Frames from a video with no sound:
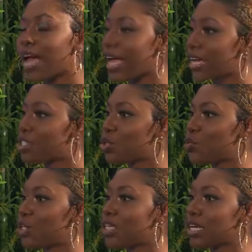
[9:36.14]
I guess the
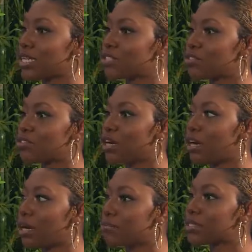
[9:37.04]
word is
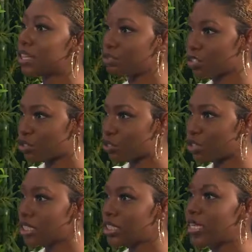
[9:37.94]

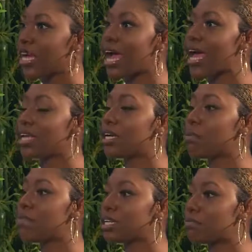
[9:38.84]
self-control and the
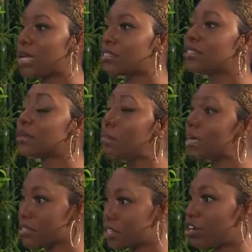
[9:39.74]
commitment to
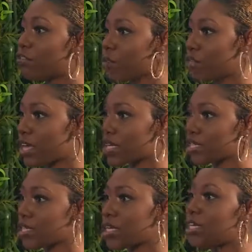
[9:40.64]
master a few
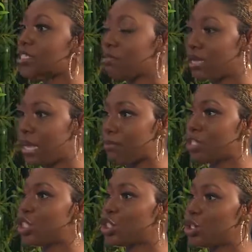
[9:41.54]
things. To be
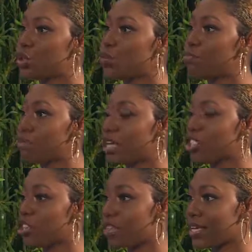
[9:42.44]
able to do
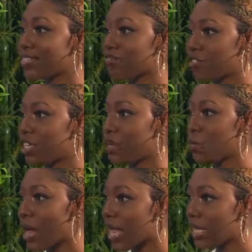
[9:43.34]
major things really
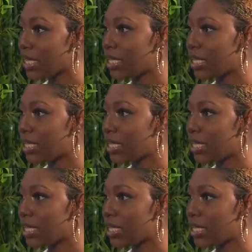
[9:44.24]
well.